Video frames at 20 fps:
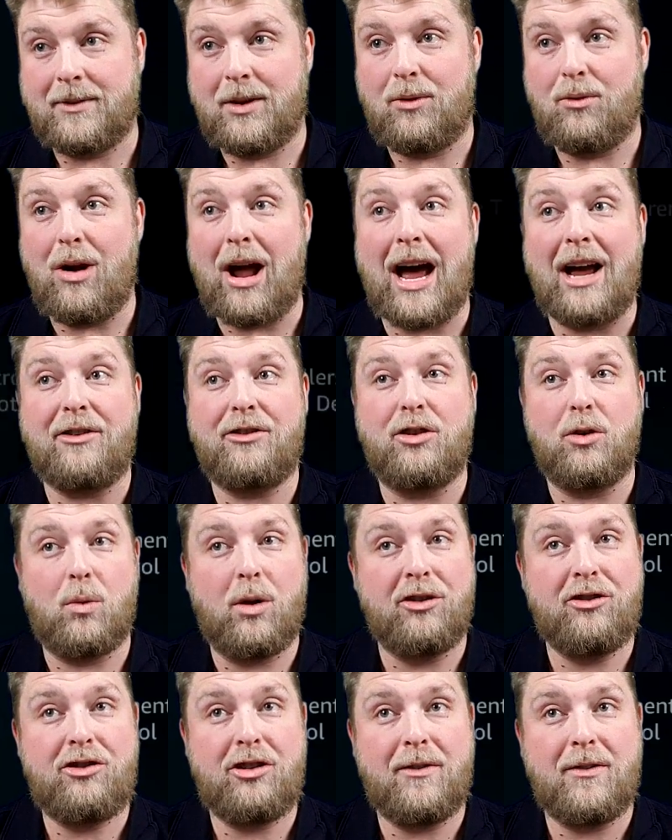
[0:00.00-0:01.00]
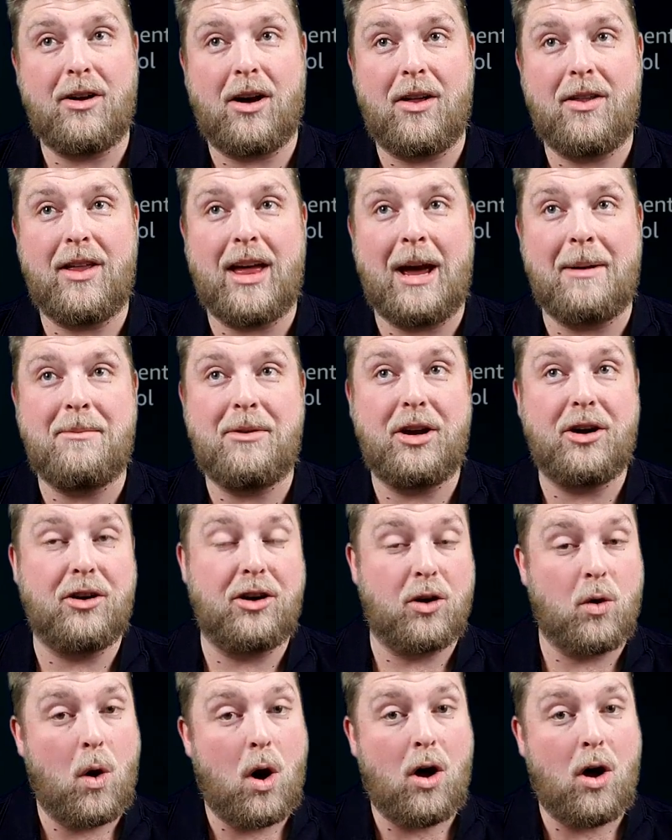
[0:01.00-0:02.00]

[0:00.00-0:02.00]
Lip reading: Right, so once you've got them, you're going to go all